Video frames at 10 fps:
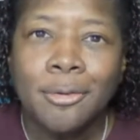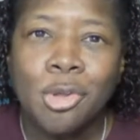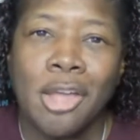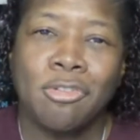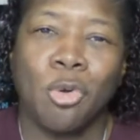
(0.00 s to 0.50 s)

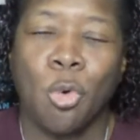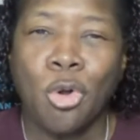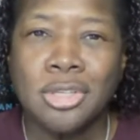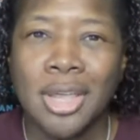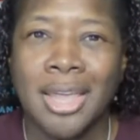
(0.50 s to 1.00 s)
You have your
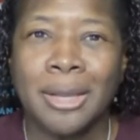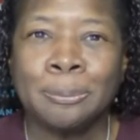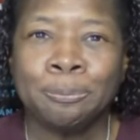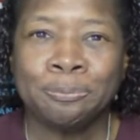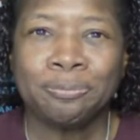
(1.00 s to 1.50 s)
work day,
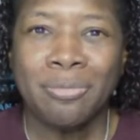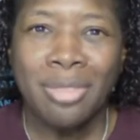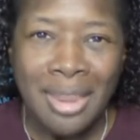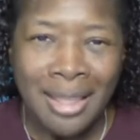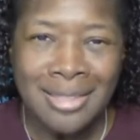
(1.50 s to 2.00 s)

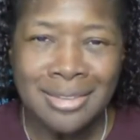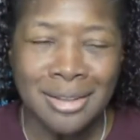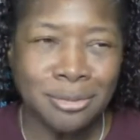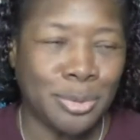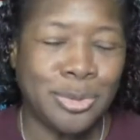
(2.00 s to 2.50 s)
and
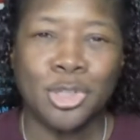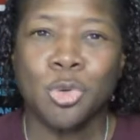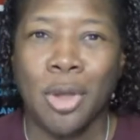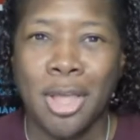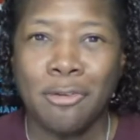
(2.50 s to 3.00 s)
to
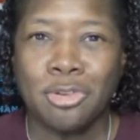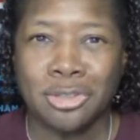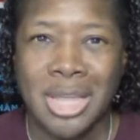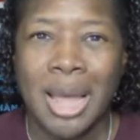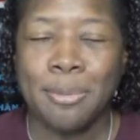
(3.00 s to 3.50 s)
12 you
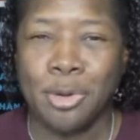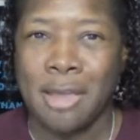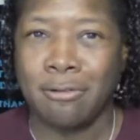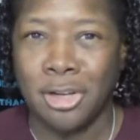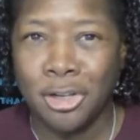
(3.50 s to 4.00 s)
stop, you
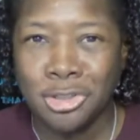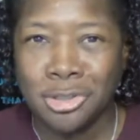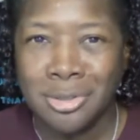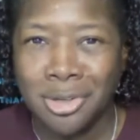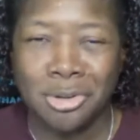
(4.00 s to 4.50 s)
have
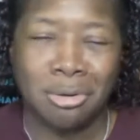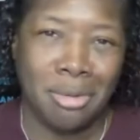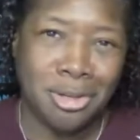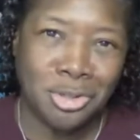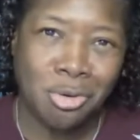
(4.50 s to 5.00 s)
lunch, you go to
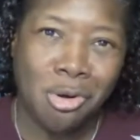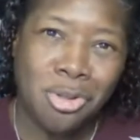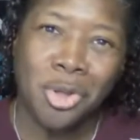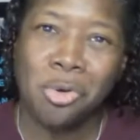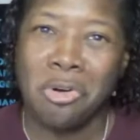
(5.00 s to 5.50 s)
mess hall,
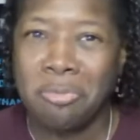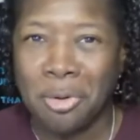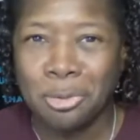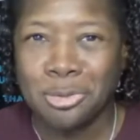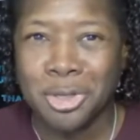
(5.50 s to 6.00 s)
you go off
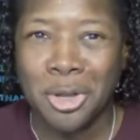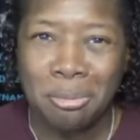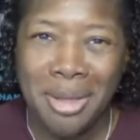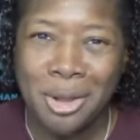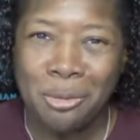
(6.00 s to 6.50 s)
post, you come
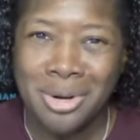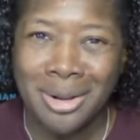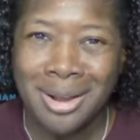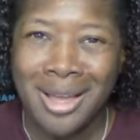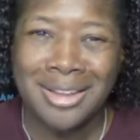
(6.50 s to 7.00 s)
back at 1
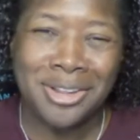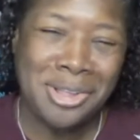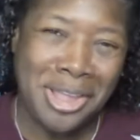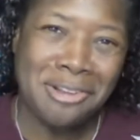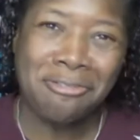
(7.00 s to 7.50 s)
o'clock, and then
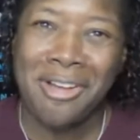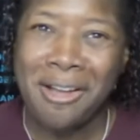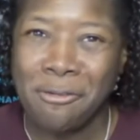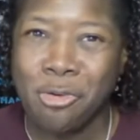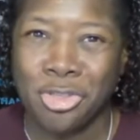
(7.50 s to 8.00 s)
you end at
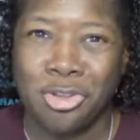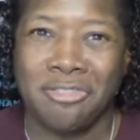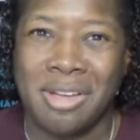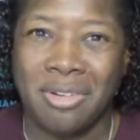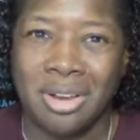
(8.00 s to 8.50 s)
5, 4:30,
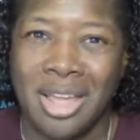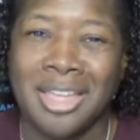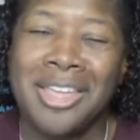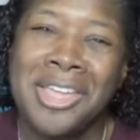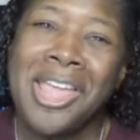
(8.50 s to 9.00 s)
5 o'clock,
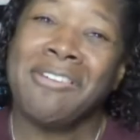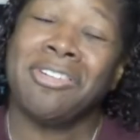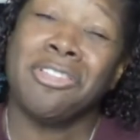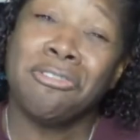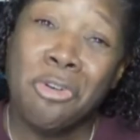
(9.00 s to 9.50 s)
have
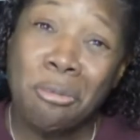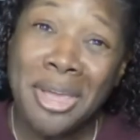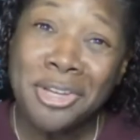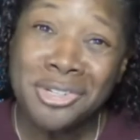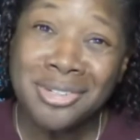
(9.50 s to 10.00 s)
another
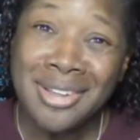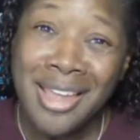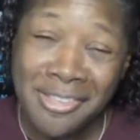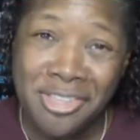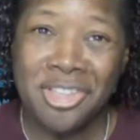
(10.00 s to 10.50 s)
formation,
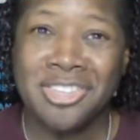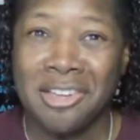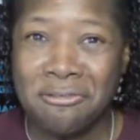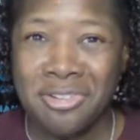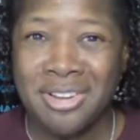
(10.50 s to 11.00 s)
and then you're
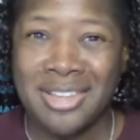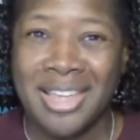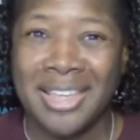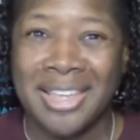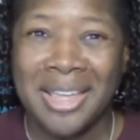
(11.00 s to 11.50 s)
done for the
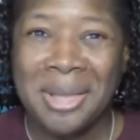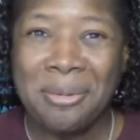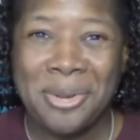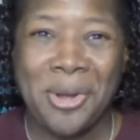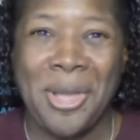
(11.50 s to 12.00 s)
day.
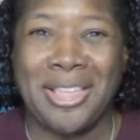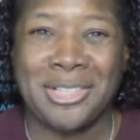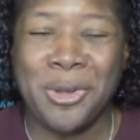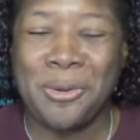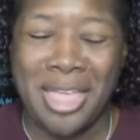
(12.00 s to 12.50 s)
And
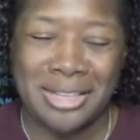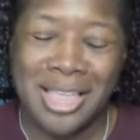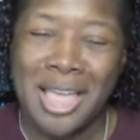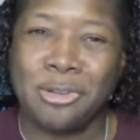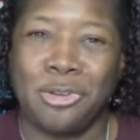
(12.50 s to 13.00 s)
so that's
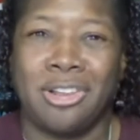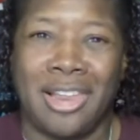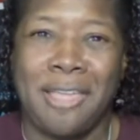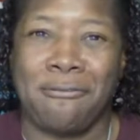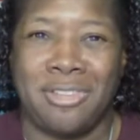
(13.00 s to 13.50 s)
how your
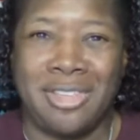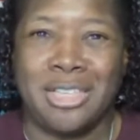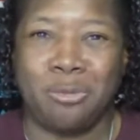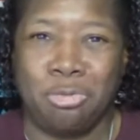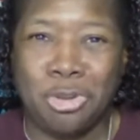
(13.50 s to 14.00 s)
life
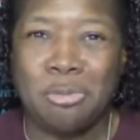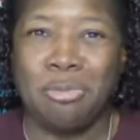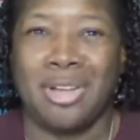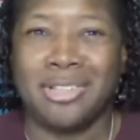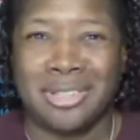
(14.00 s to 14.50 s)
is pretty
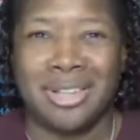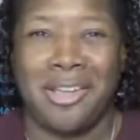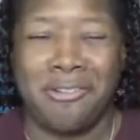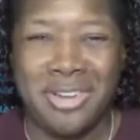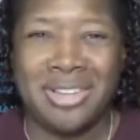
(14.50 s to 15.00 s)
much
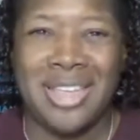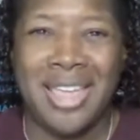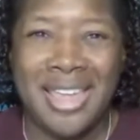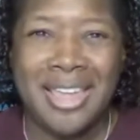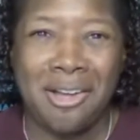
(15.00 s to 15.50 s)
every
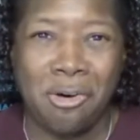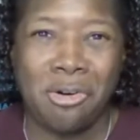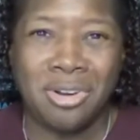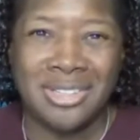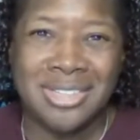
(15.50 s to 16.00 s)
day,
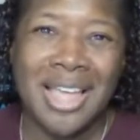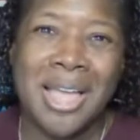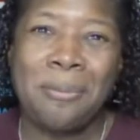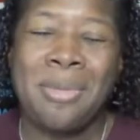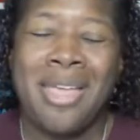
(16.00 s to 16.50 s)
all the
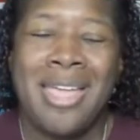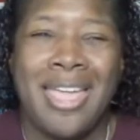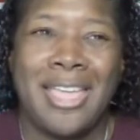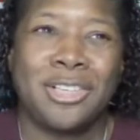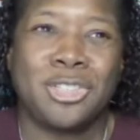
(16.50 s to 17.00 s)
time.
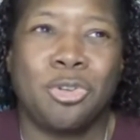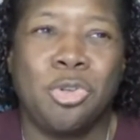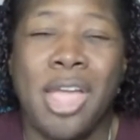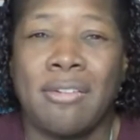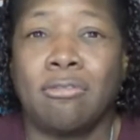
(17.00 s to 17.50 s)
And so
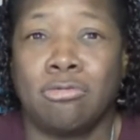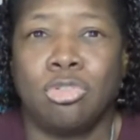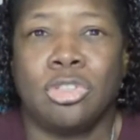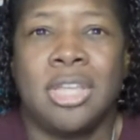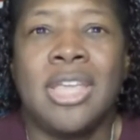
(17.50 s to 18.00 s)
you have a
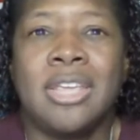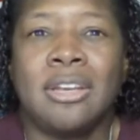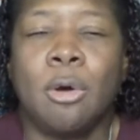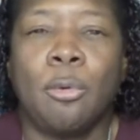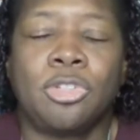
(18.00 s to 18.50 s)

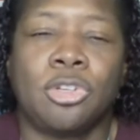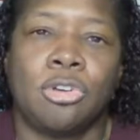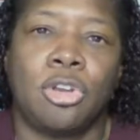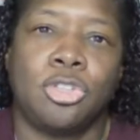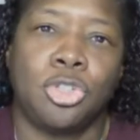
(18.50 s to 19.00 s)
routine of what
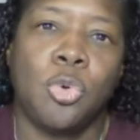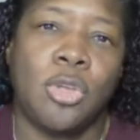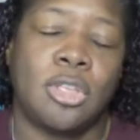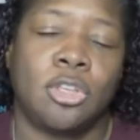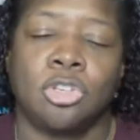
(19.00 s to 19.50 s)
to do,
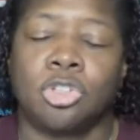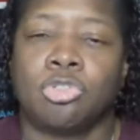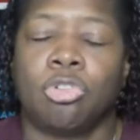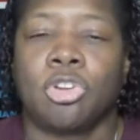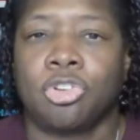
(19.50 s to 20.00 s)
and you're
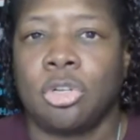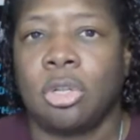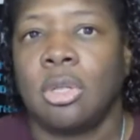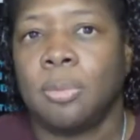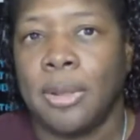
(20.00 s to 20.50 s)
structured.
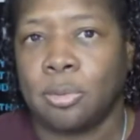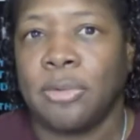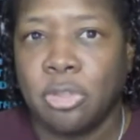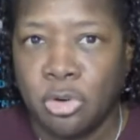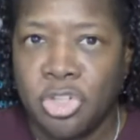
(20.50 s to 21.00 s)

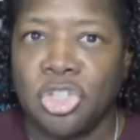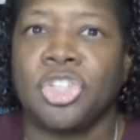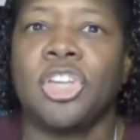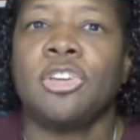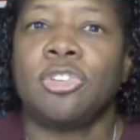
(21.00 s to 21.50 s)
Especially these
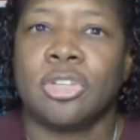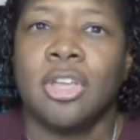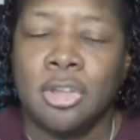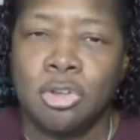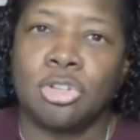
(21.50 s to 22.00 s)
years,
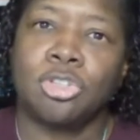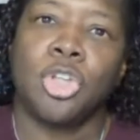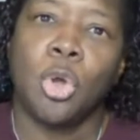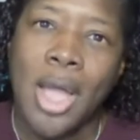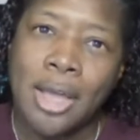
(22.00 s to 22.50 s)
you just
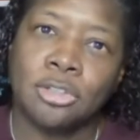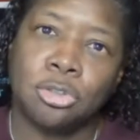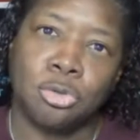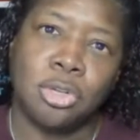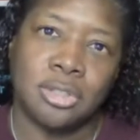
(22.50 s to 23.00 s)
know how to
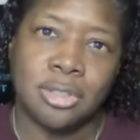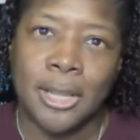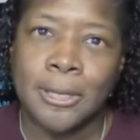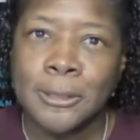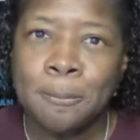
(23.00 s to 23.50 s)
do these
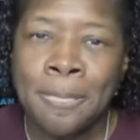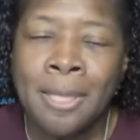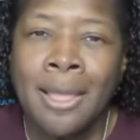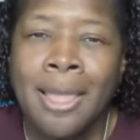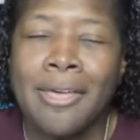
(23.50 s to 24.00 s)
things.
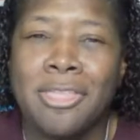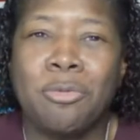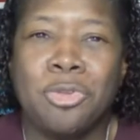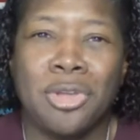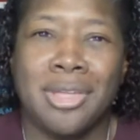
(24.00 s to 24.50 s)
And then
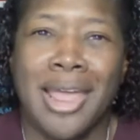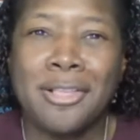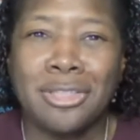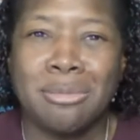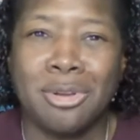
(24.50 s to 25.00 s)
when you get
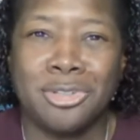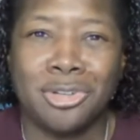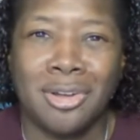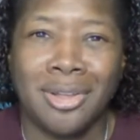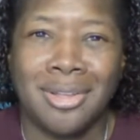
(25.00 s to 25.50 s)
out the
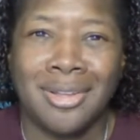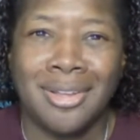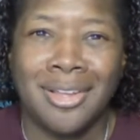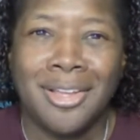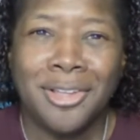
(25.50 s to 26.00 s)
military,
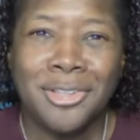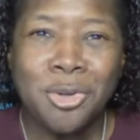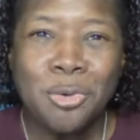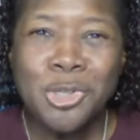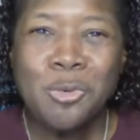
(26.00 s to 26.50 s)
do
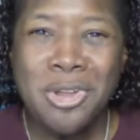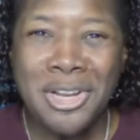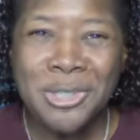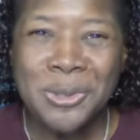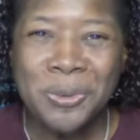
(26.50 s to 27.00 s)
what you want to
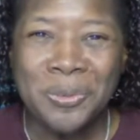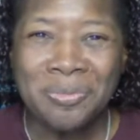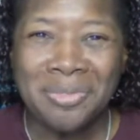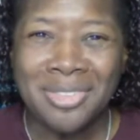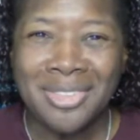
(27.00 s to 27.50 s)
do.
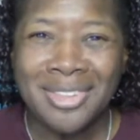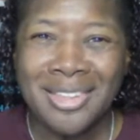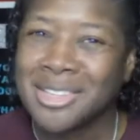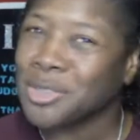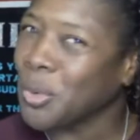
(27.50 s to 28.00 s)

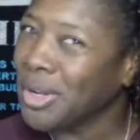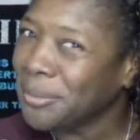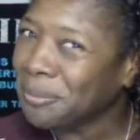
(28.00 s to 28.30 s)
It's what?